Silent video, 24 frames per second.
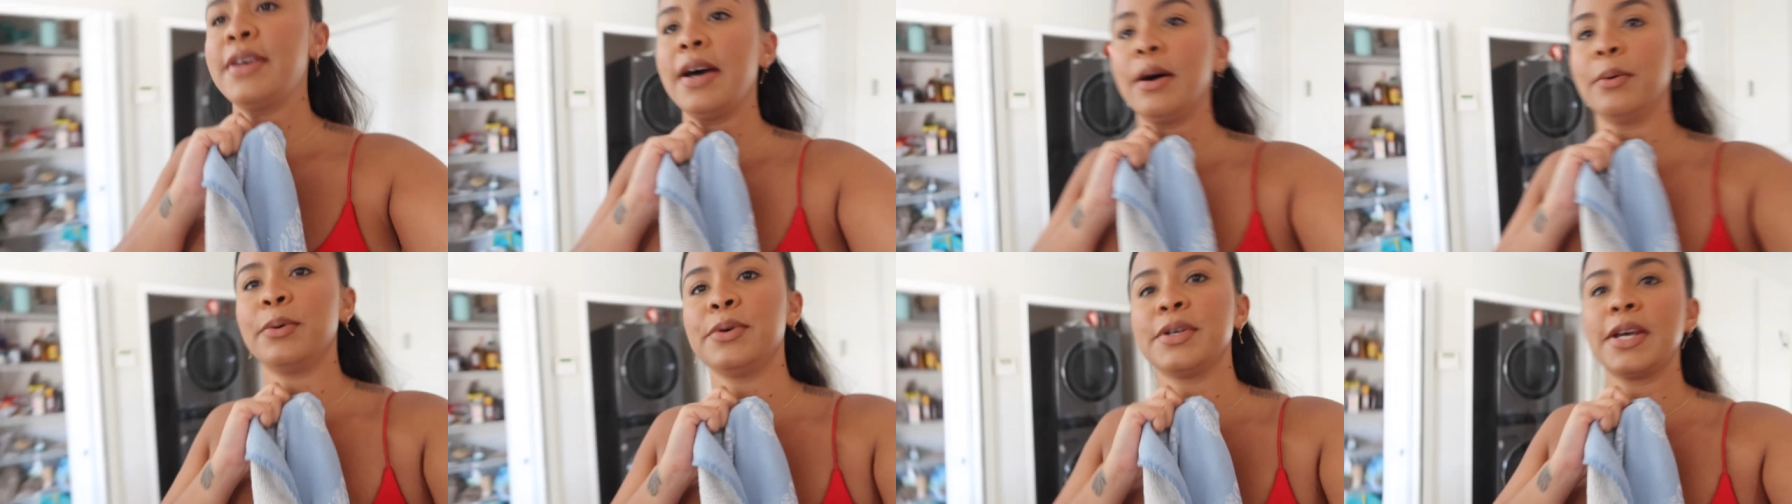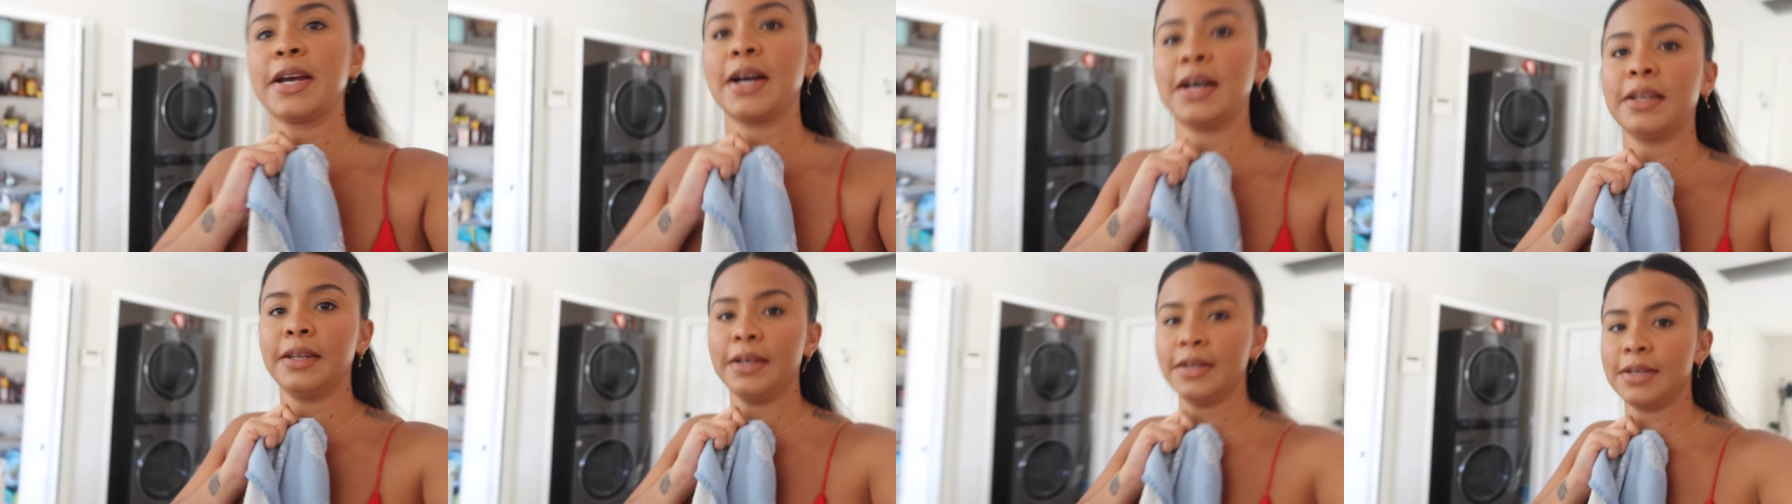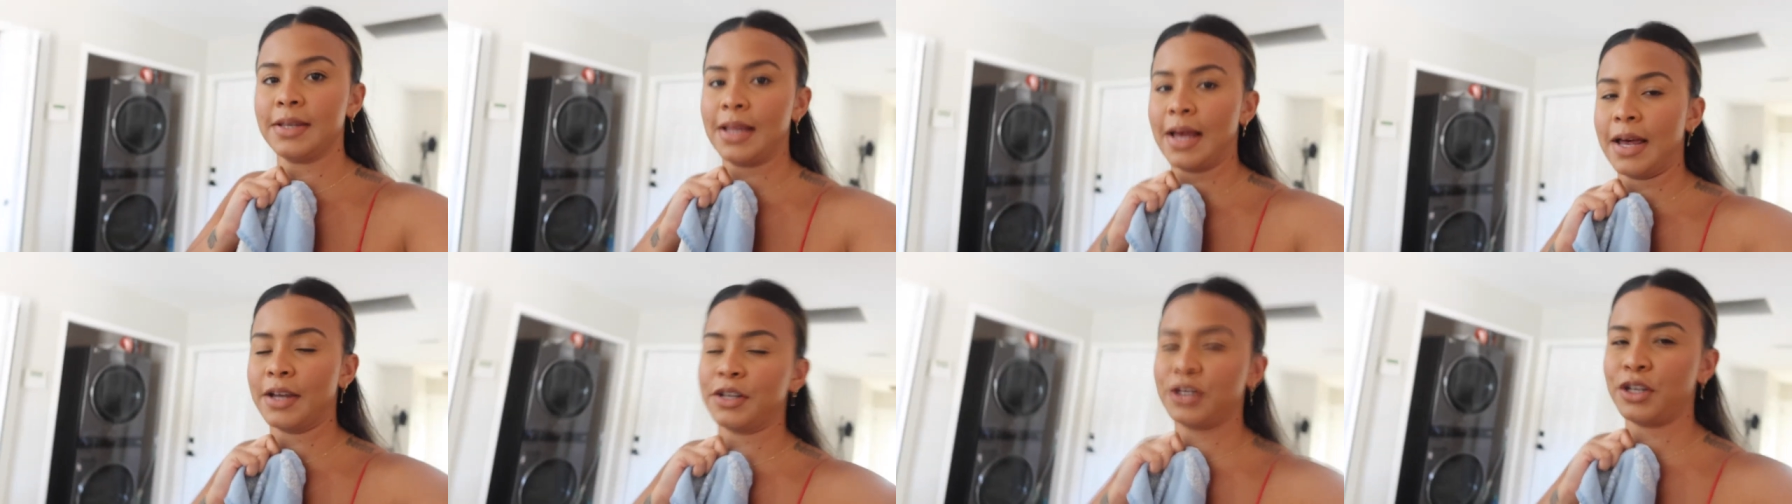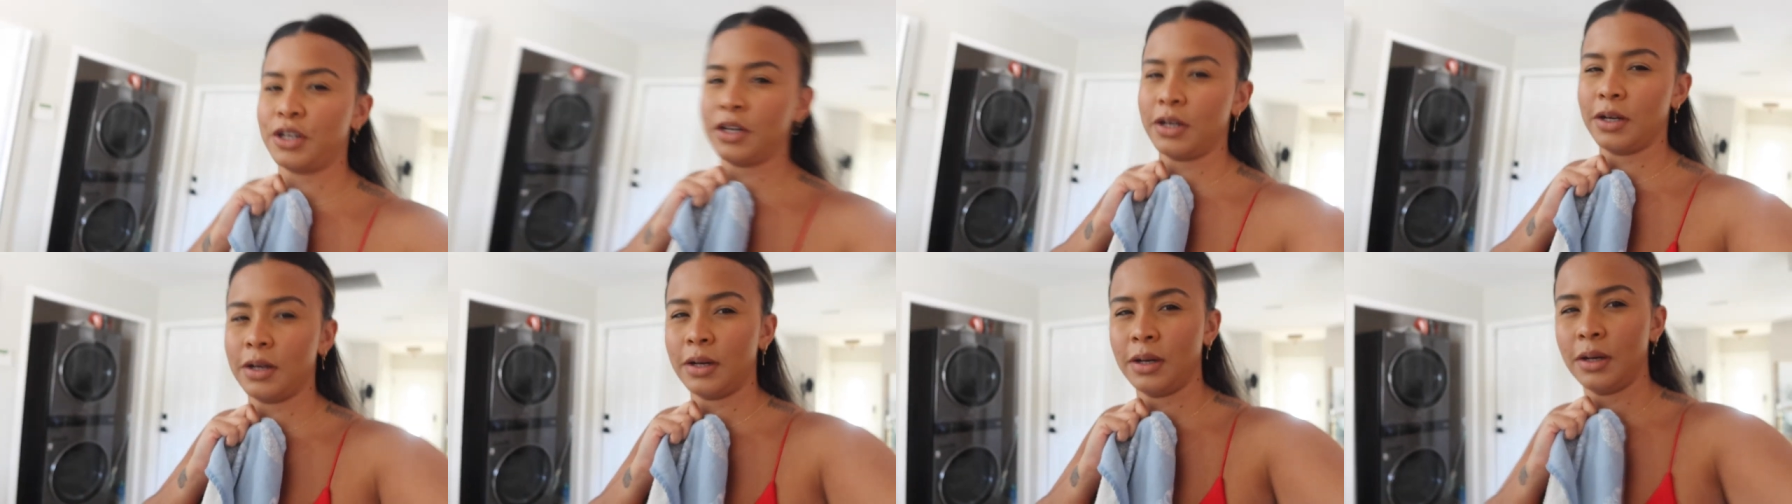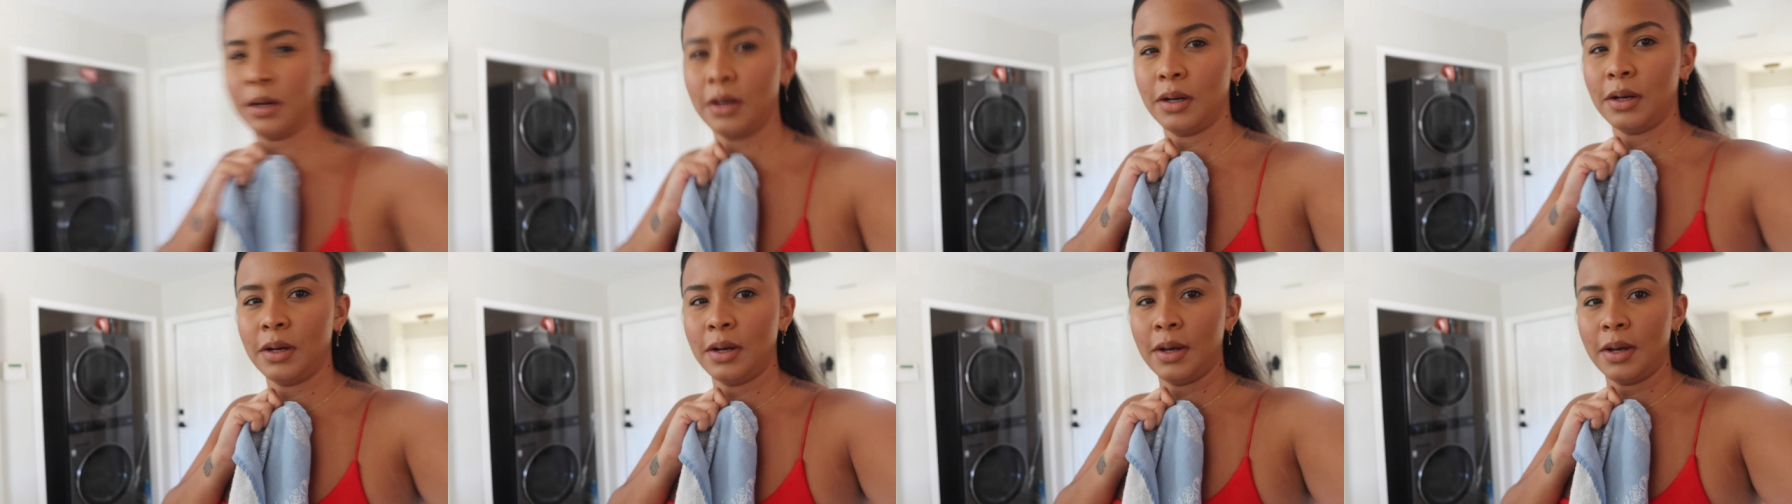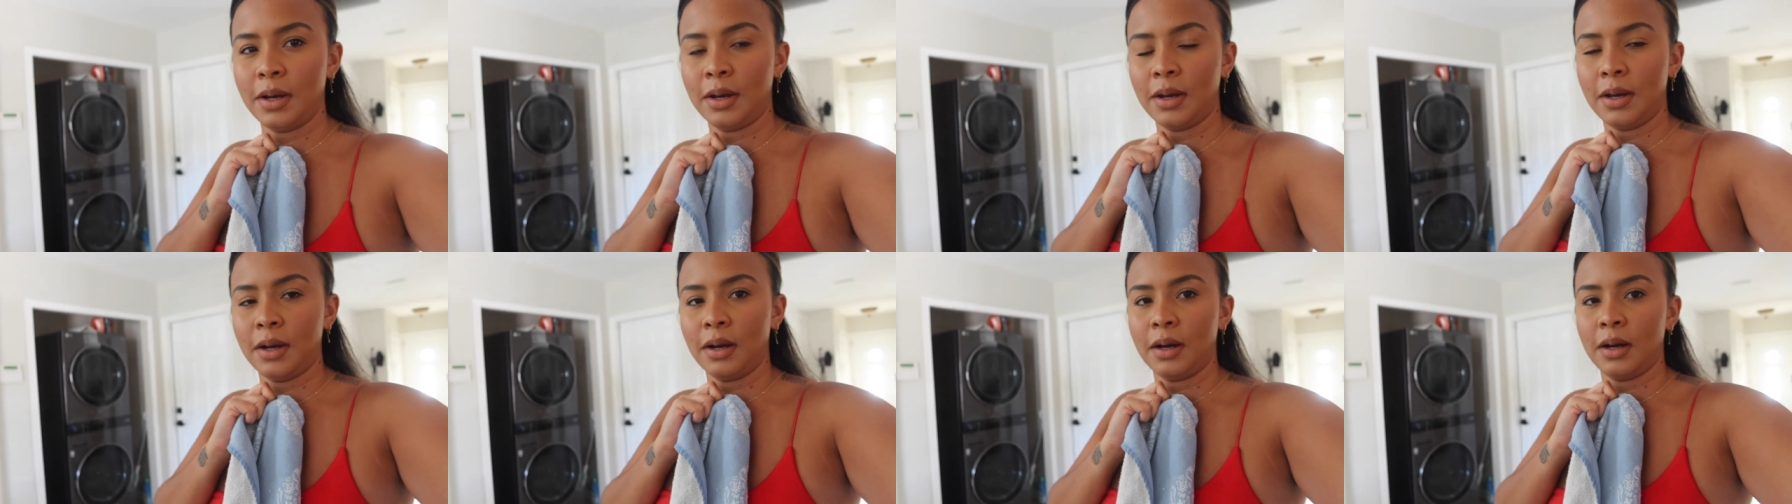towels. I got these last year
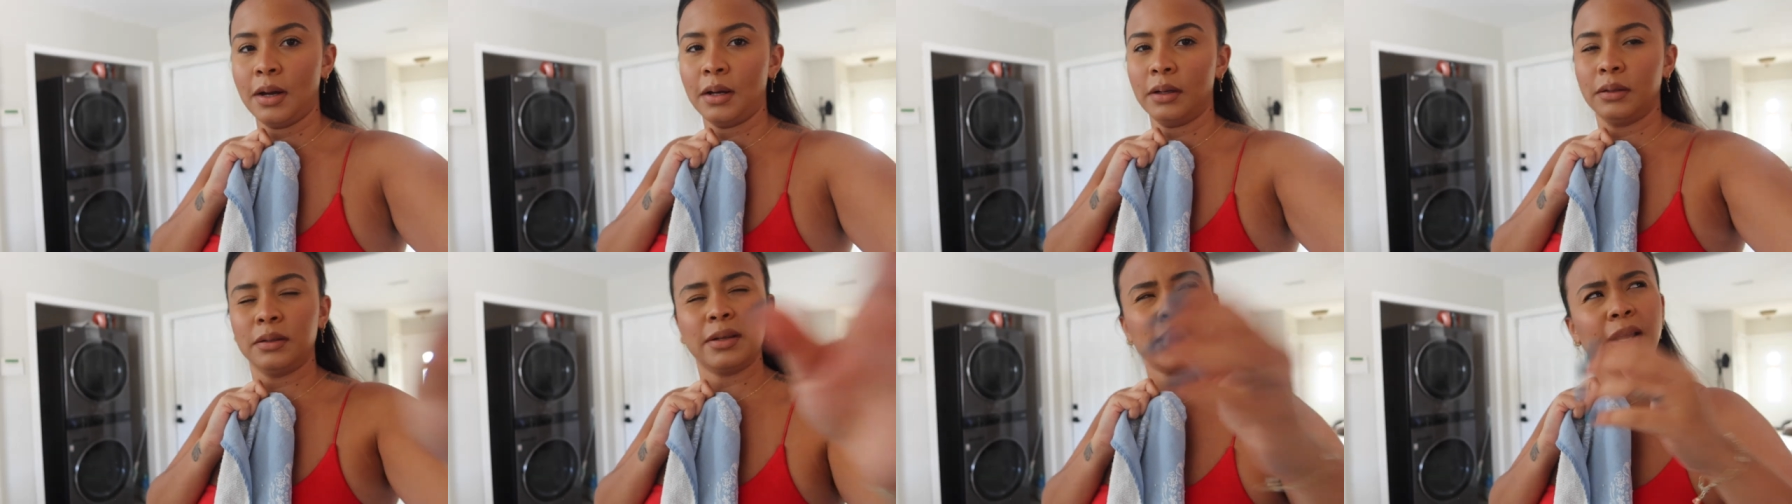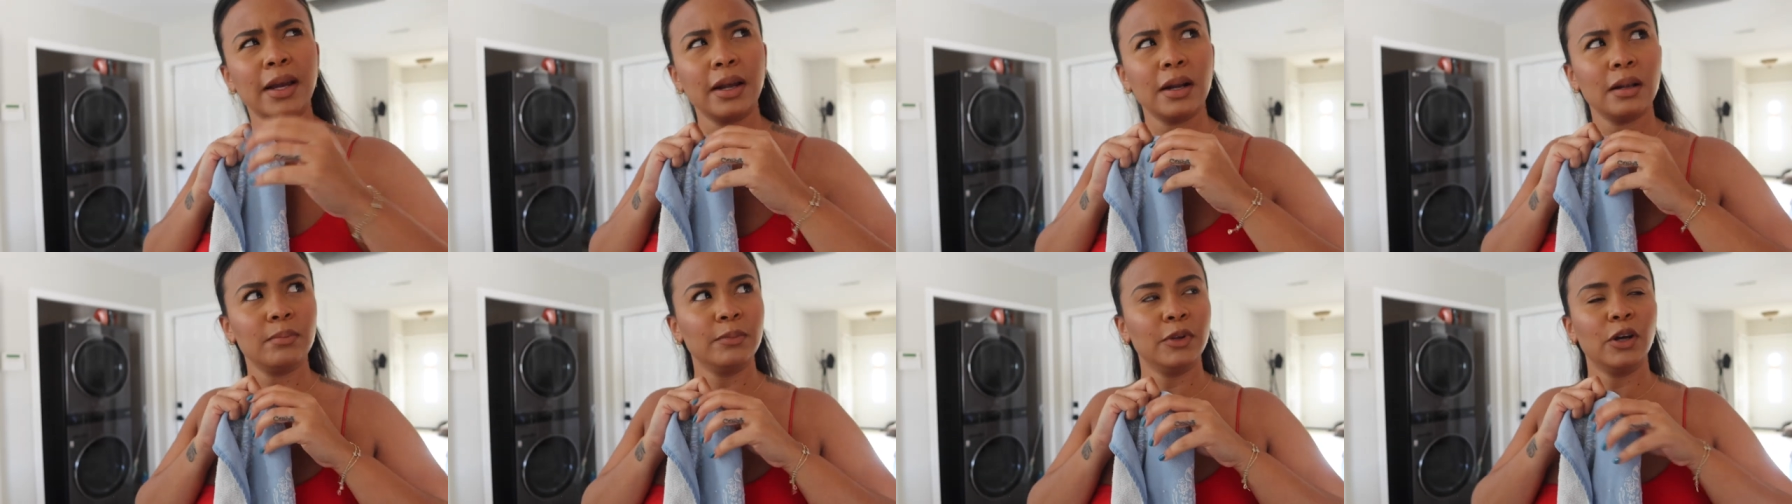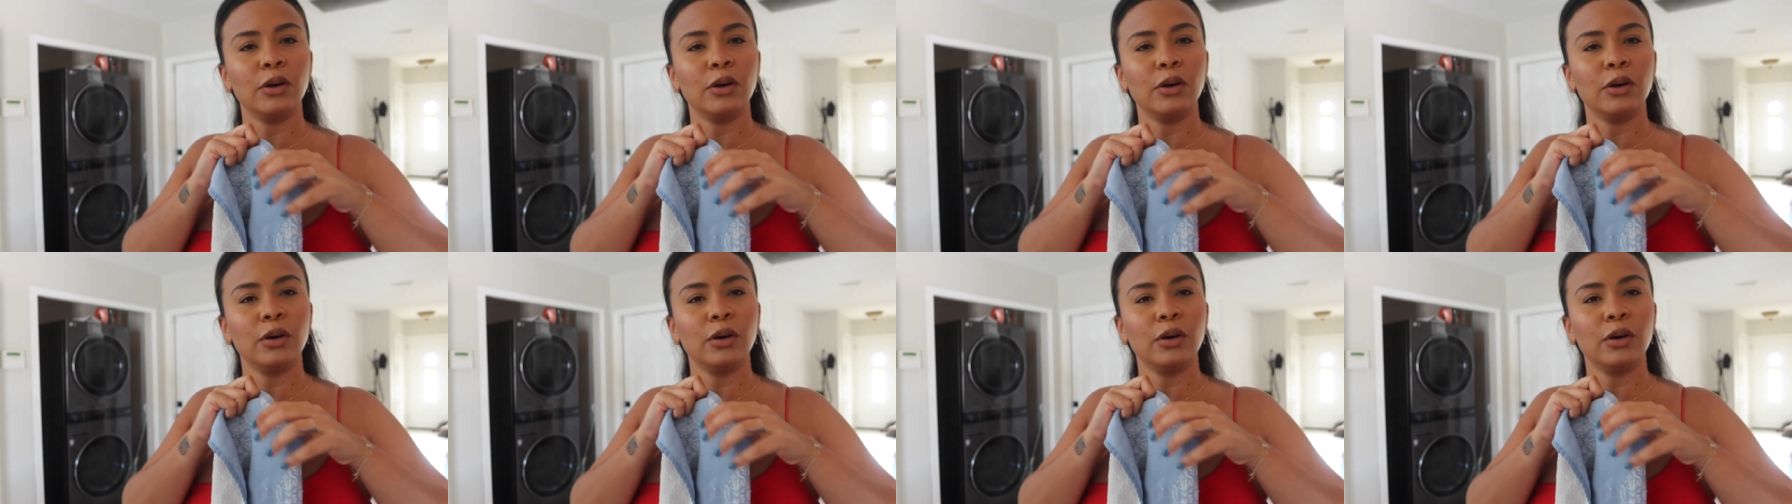did I get up?